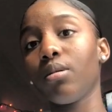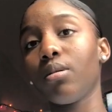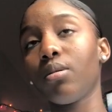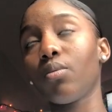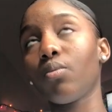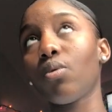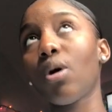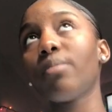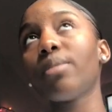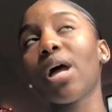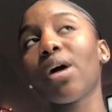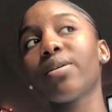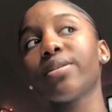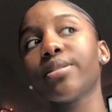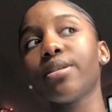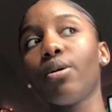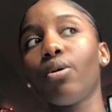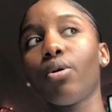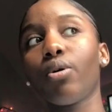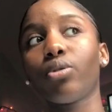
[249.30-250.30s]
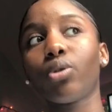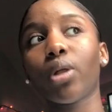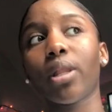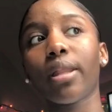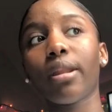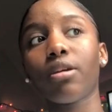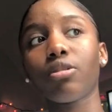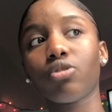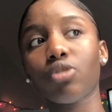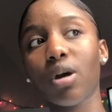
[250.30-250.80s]
Well, I'm not gonna say I'm gonna go through a
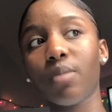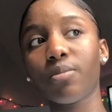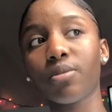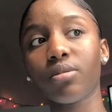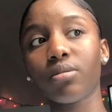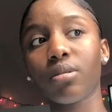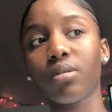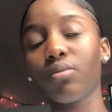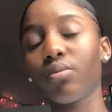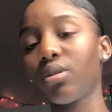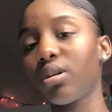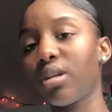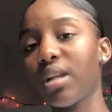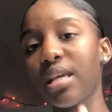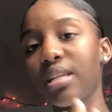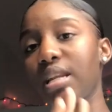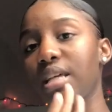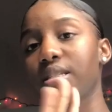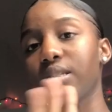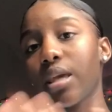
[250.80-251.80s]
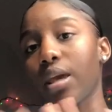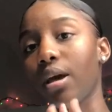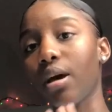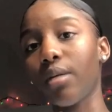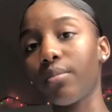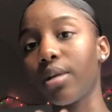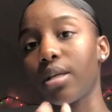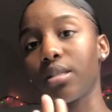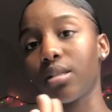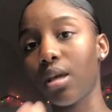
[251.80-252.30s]
lot of drama. Well, that's
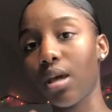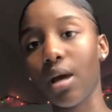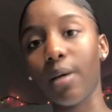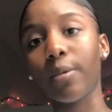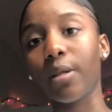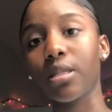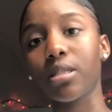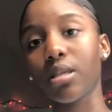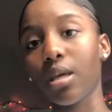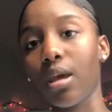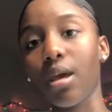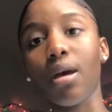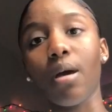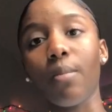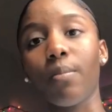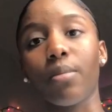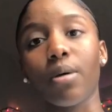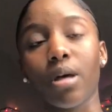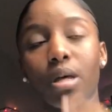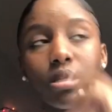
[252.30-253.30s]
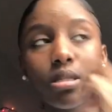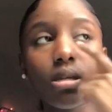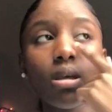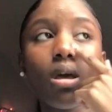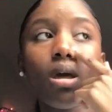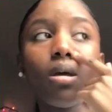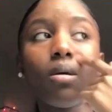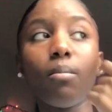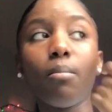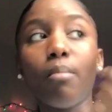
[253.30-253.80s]
cap, because
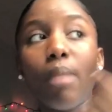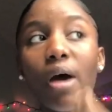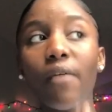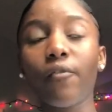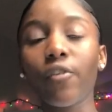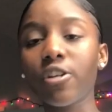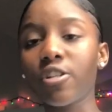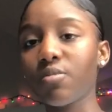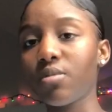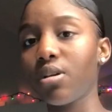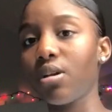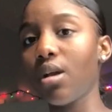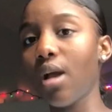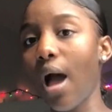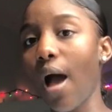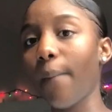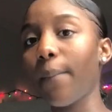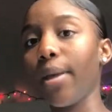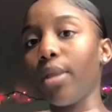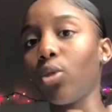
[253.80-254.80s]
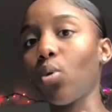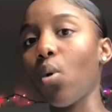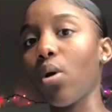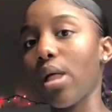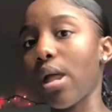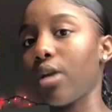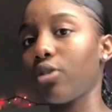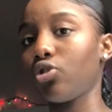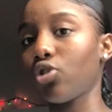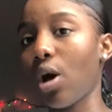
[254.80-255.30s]
my freshman year, I've been through a
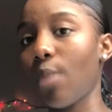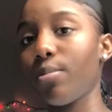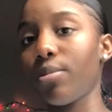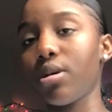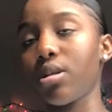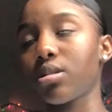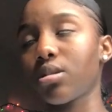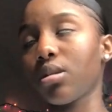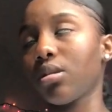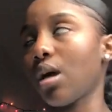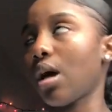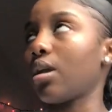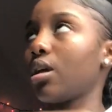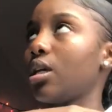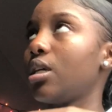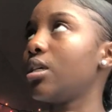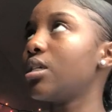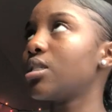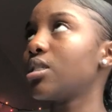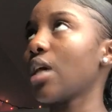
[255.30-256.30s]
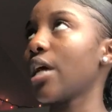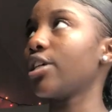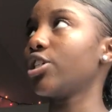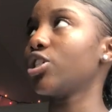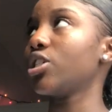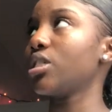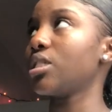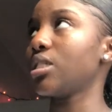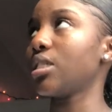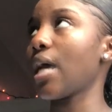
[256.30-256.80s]
lot of drama. It's a lot of he say,
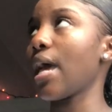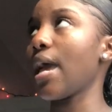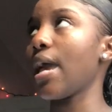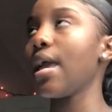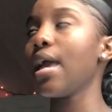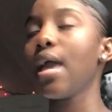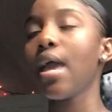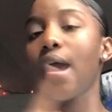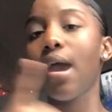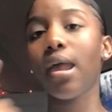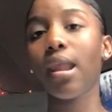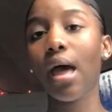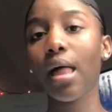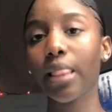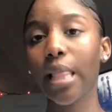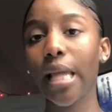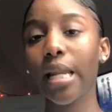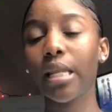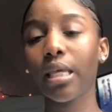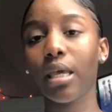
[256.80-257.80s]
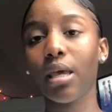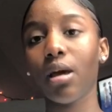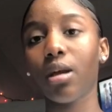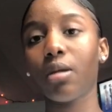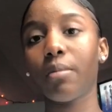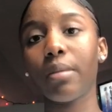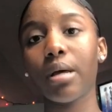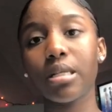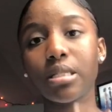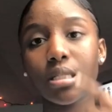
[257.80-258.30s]
she say, and I like to get
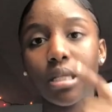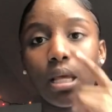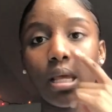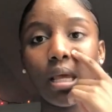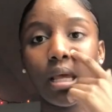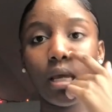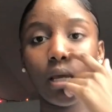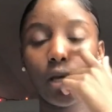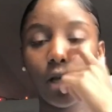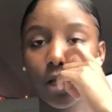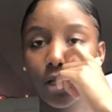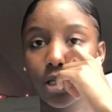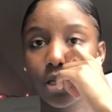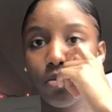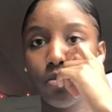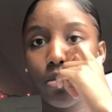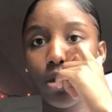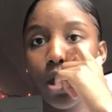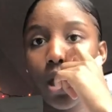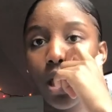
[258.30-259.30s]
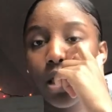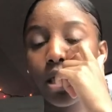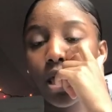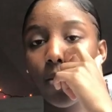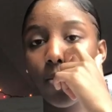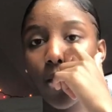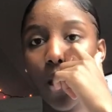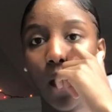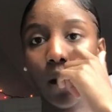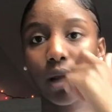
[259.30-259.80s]
under my skin and get to me and
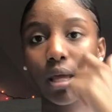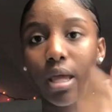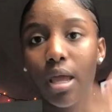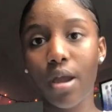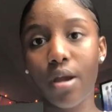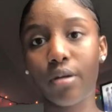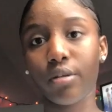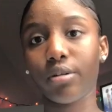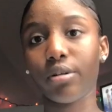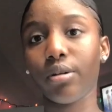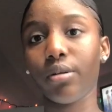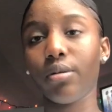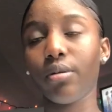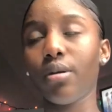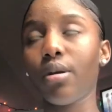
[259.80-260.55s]
get me out of character.